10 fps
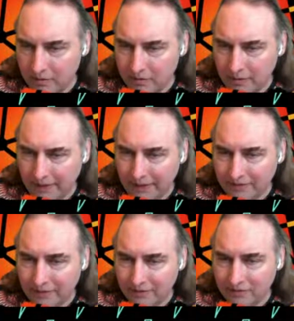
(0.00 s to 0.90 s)
and
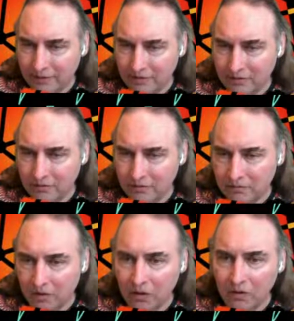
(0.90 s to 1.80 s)
that
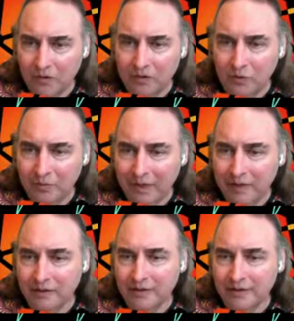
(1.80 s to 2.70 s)
also
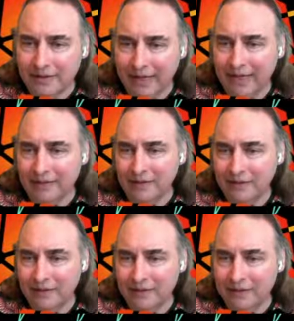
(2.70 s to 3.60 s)
means that
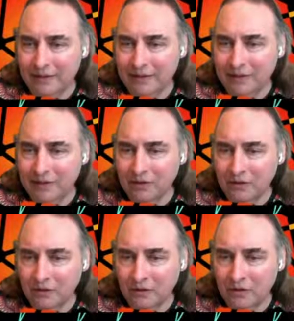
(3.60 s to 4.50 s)
it's
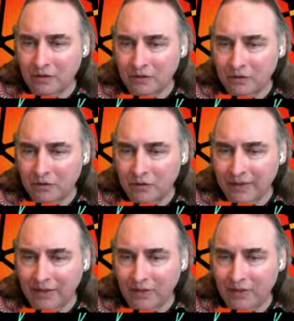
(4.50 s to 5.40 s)
easier to
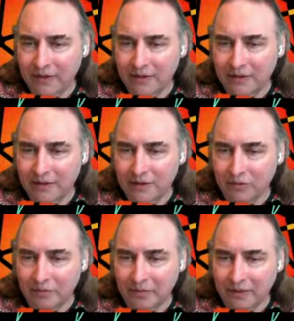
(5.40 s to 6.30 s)
get things in
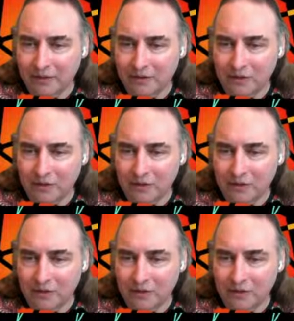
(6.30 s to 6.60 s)
different places